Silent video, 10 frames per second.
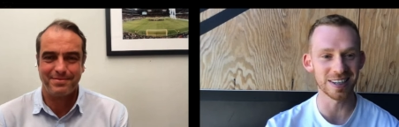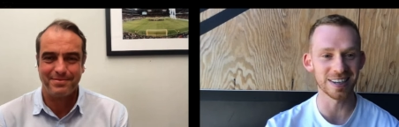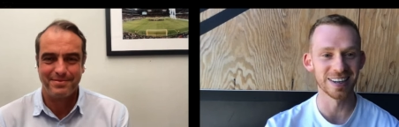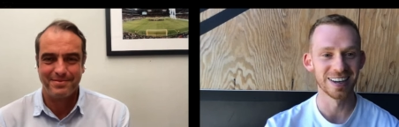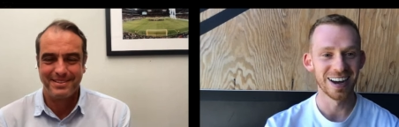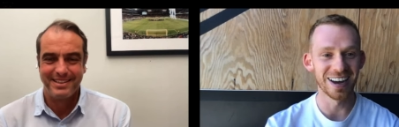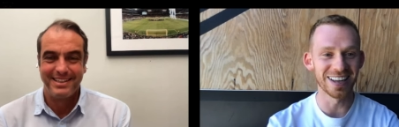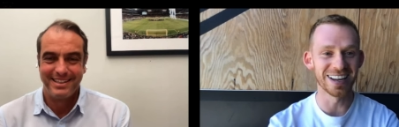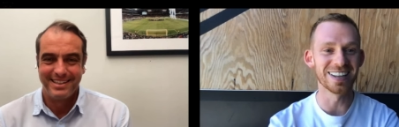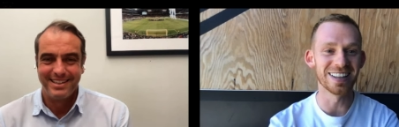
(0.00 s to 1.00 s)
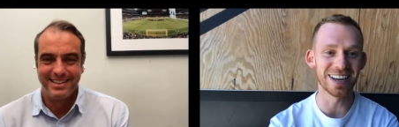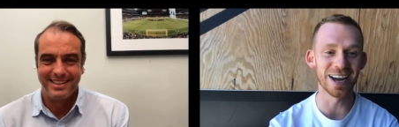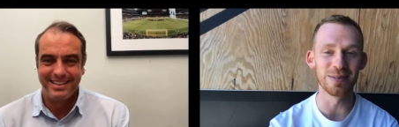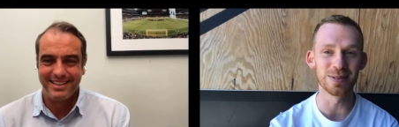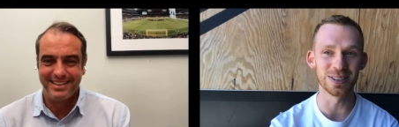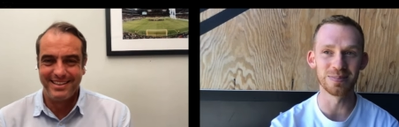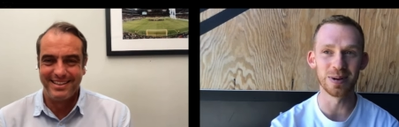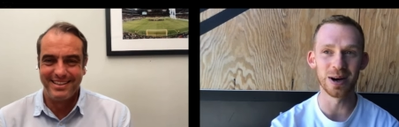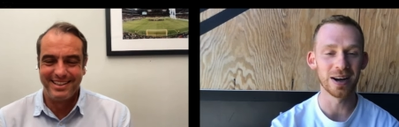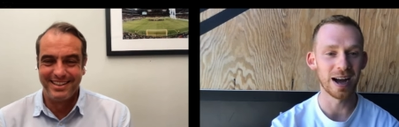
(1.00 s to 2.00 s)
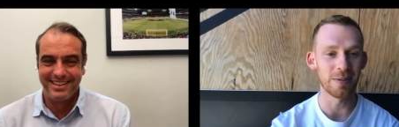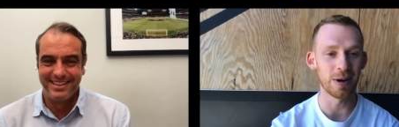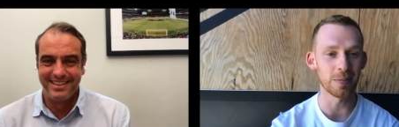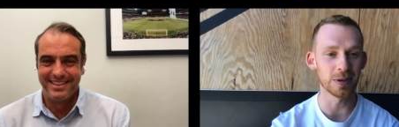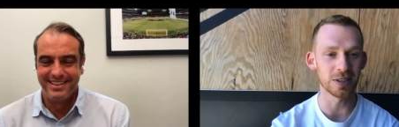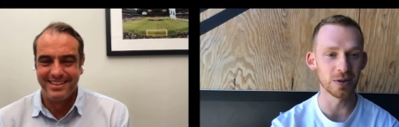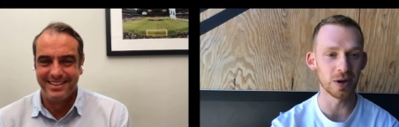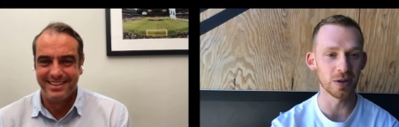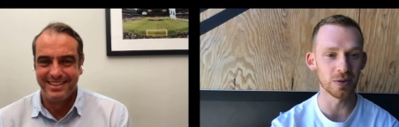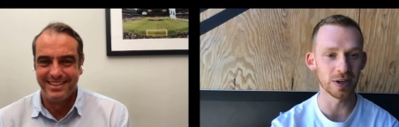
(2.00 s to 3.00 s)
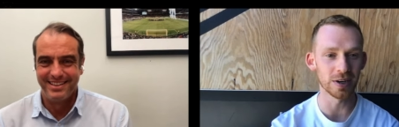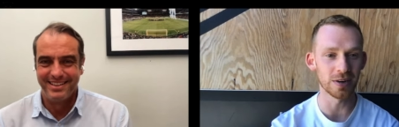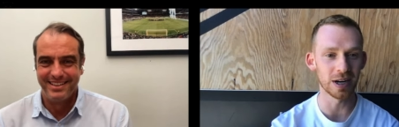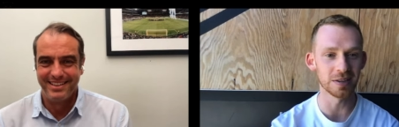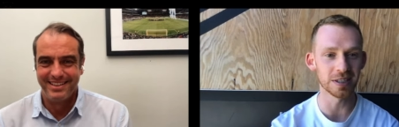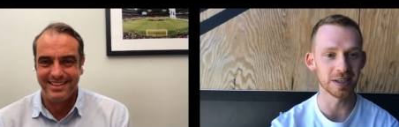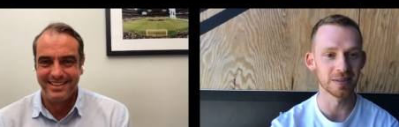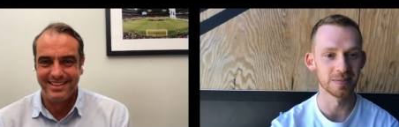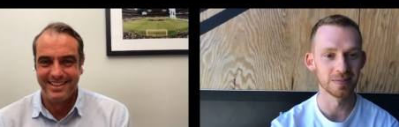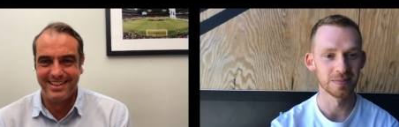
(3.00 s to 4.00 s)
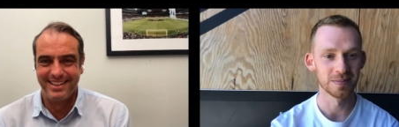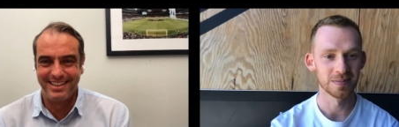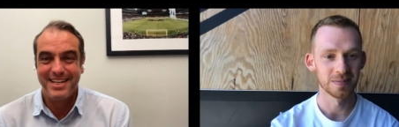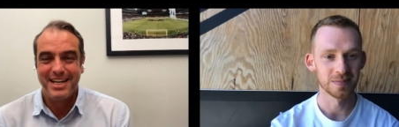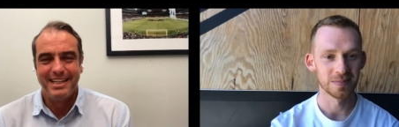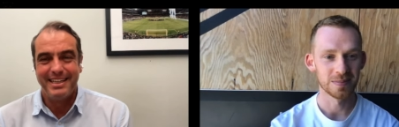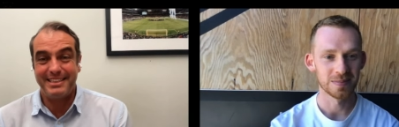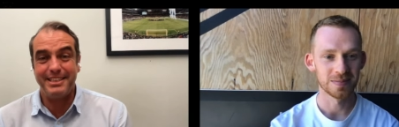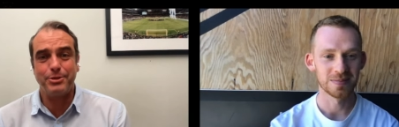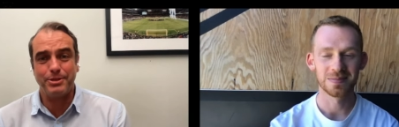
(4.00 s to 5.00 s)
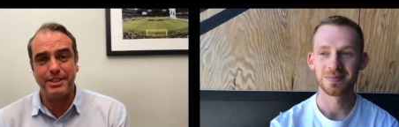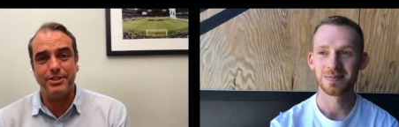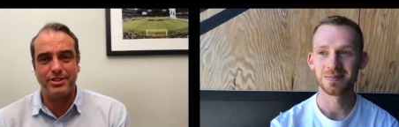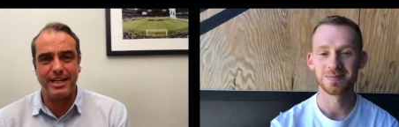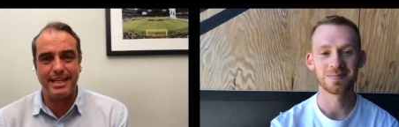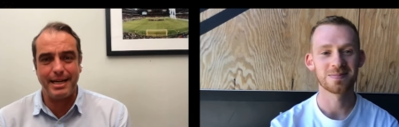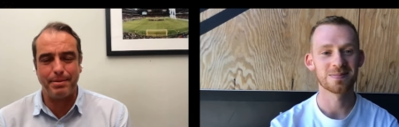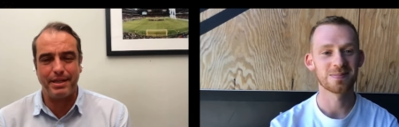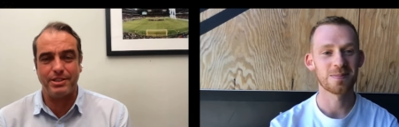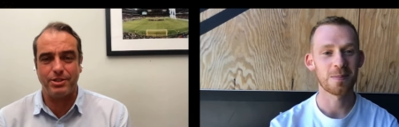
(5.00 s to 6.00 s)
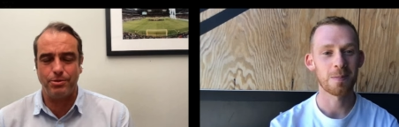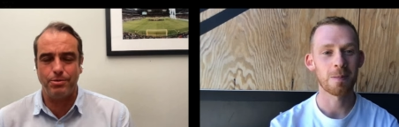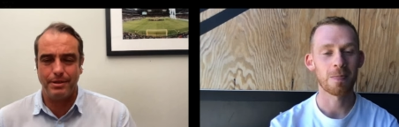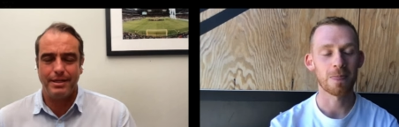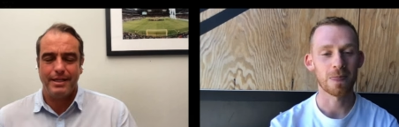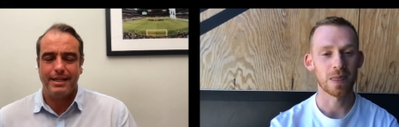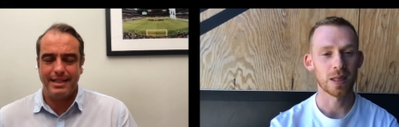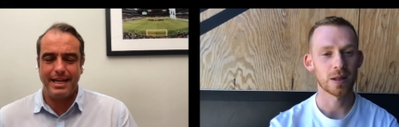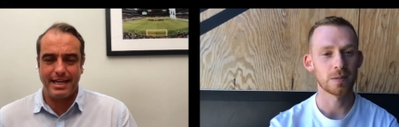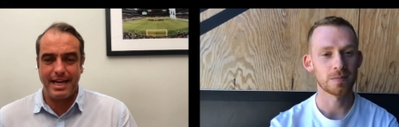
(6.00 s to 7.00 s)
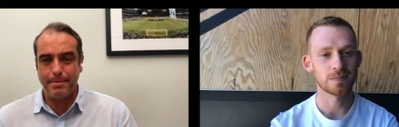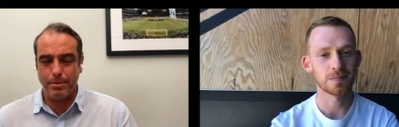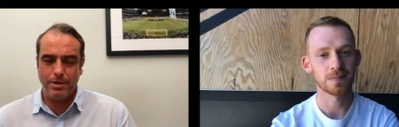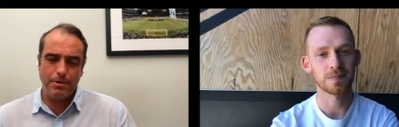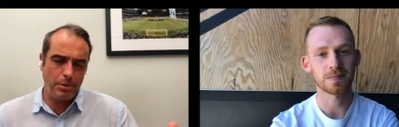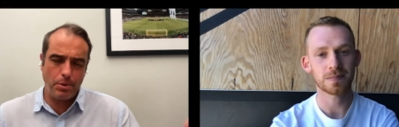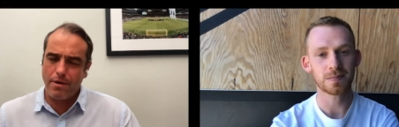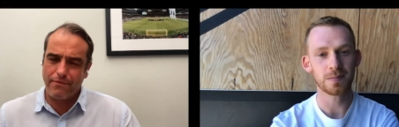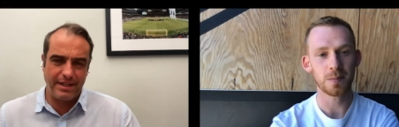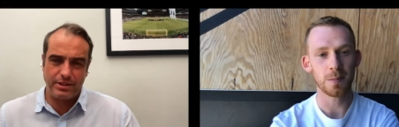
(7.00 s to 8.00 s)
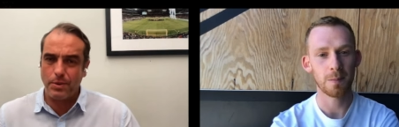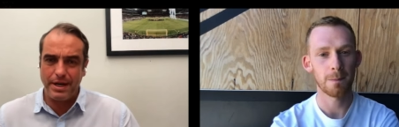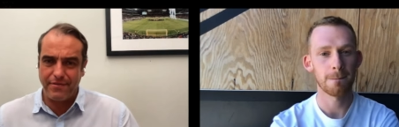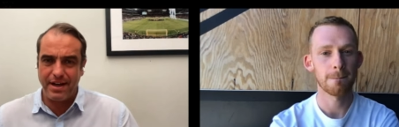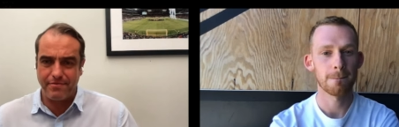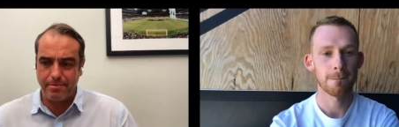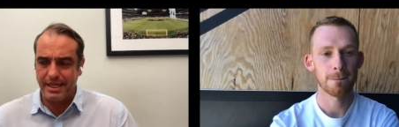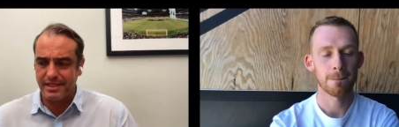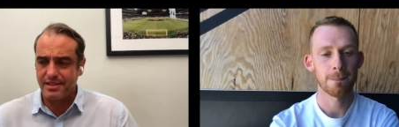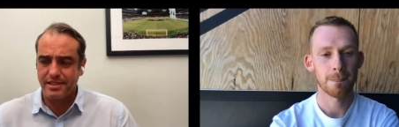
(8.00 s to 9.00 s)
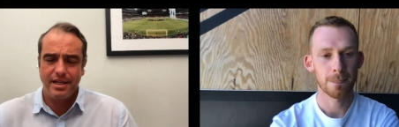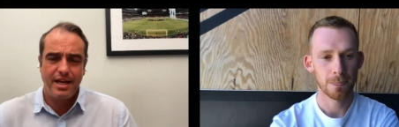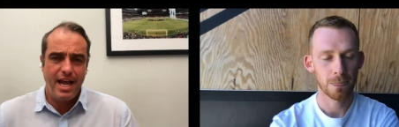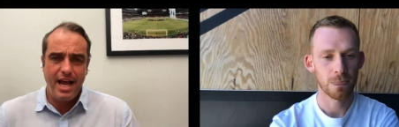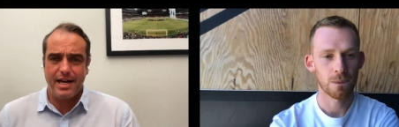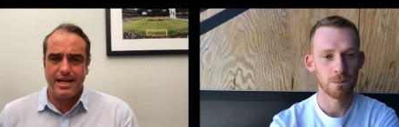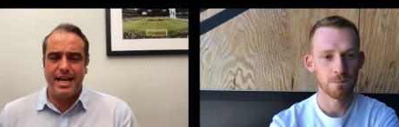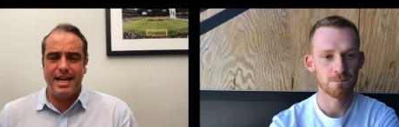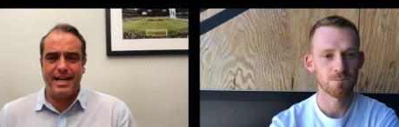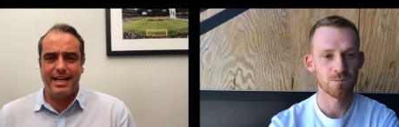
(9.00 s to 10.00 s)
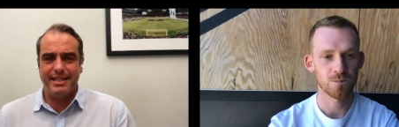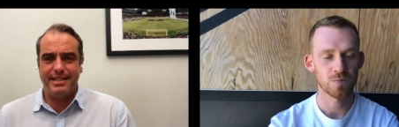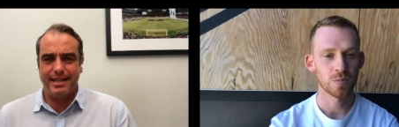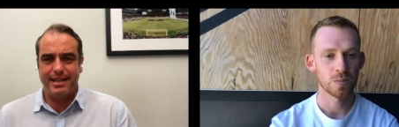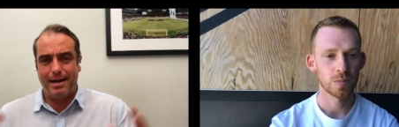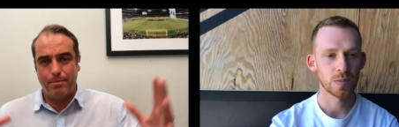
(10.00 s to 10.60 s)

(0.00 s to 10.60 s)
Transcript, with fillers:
Speaker 1: the at the end of the games. And but I'm happy to do all the running around you.
Speaker 2: That's interesting you say that, because you in that game you, you were on for like twenty-five minutes, uh, and